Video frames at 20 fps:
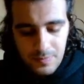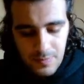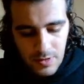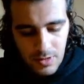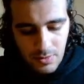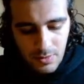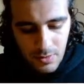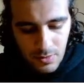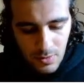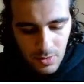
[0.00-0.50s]

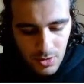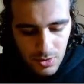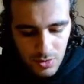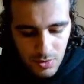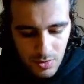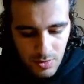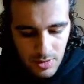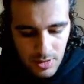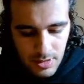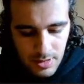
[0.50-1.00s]
we'll run
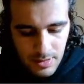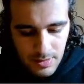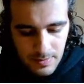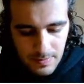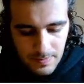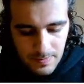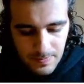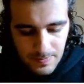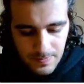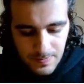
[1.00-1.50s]
through it.
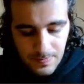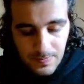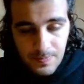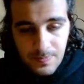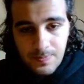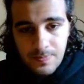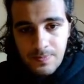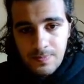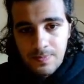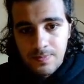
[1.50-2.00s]

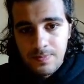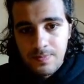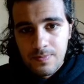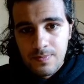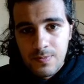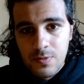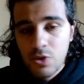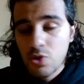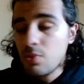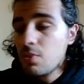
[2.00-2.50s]

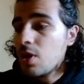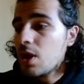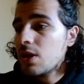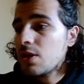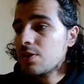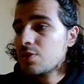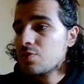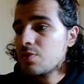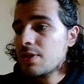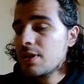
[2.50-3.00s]
So the model
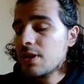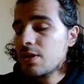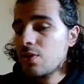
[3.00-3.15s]
is running